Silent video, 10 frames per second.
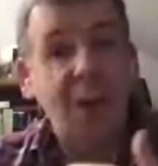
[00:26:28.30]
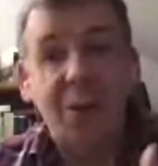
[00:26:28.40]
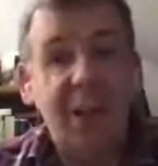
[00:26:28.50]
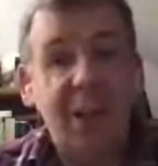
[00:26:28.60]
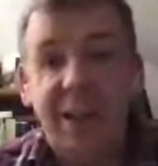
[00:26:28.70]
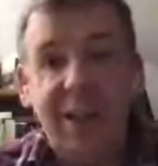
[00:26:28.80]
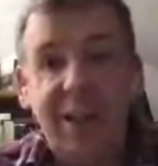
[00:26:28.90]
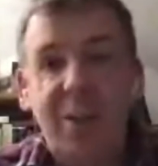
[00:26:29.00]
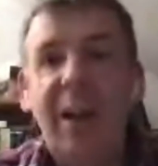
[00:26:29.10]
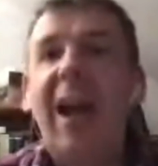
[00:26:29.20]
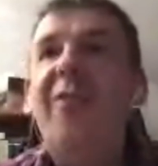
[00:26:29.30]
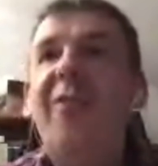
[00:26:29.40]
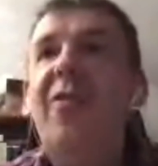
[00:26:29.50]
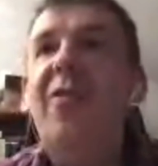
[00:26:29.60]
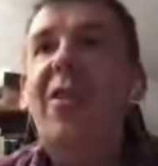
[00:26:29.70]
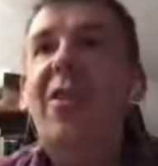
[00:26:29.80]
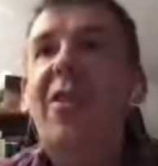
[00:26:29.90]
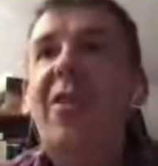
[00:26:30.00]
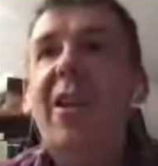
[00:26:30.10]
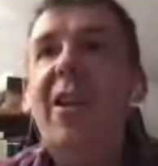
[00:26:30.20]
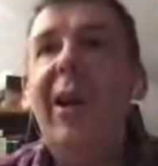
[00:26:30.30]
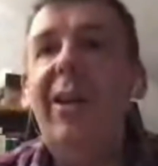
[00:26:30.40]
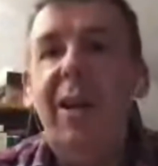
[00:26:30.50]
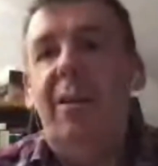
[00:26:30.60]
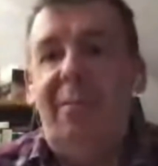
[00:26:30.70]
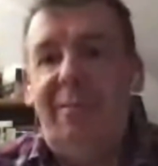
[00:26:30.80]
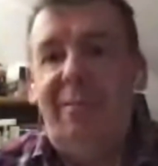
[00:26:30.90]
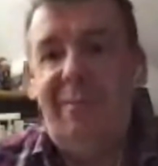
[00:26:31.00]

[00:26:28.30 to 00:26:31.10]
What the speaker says: live alongside someone and have no idea.